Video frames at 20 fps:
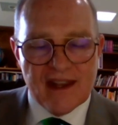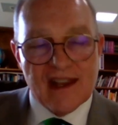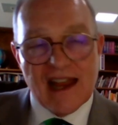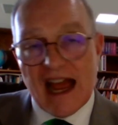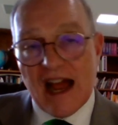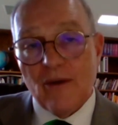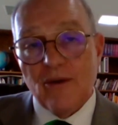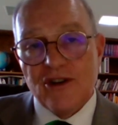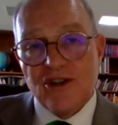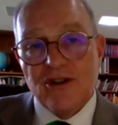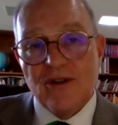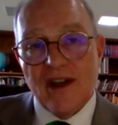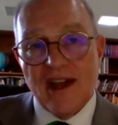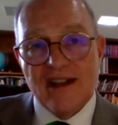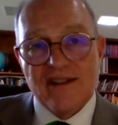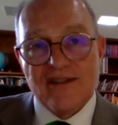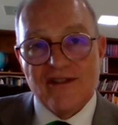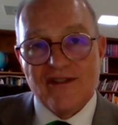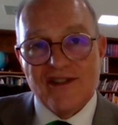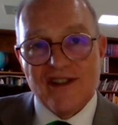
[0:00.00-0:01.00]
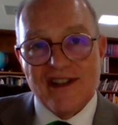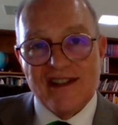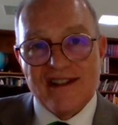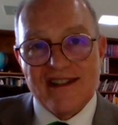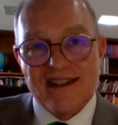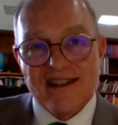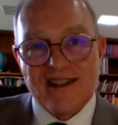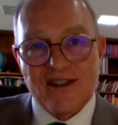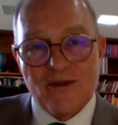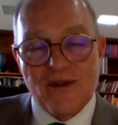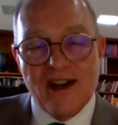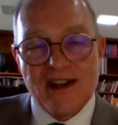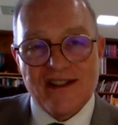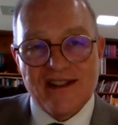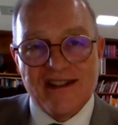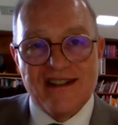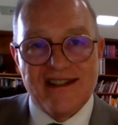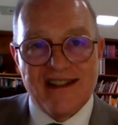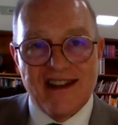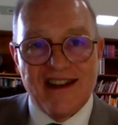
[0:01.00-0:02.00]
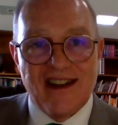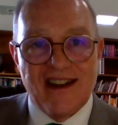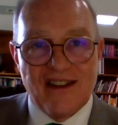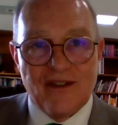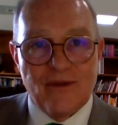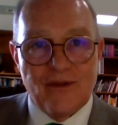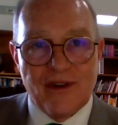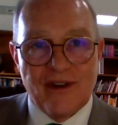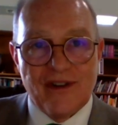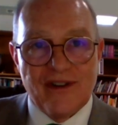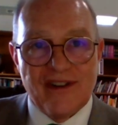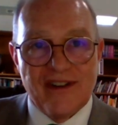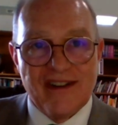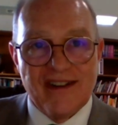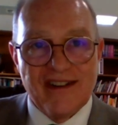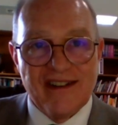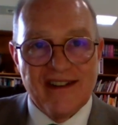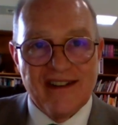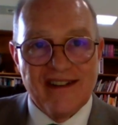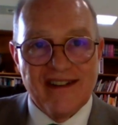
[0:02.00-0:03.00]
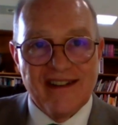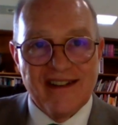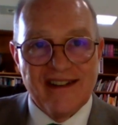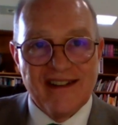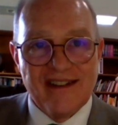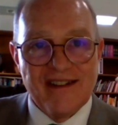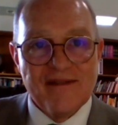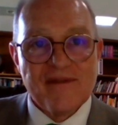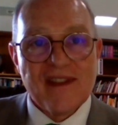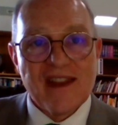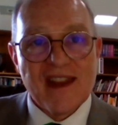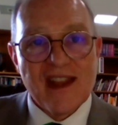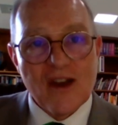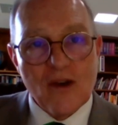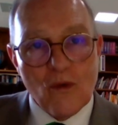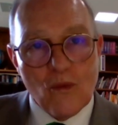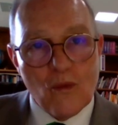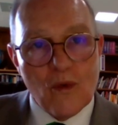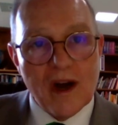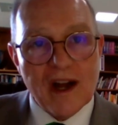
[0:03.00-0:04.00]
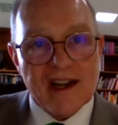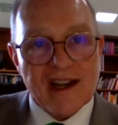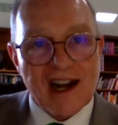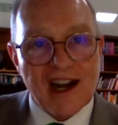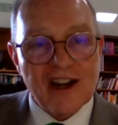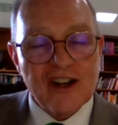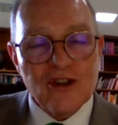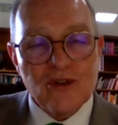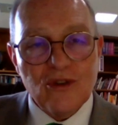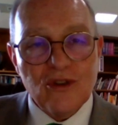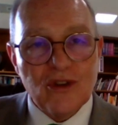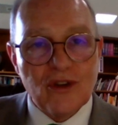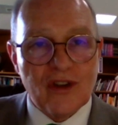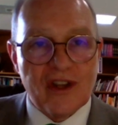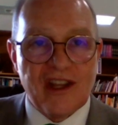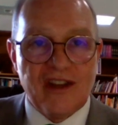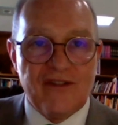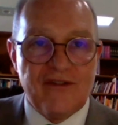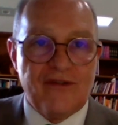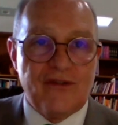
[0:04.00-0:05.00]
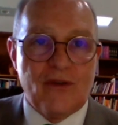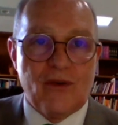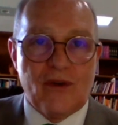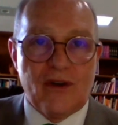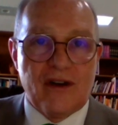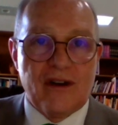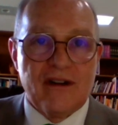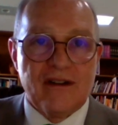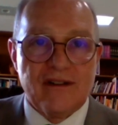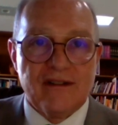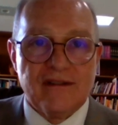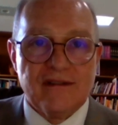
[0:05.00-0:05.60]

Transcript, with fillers: How would you answer Jesus' questions, in other words? What are you looking for?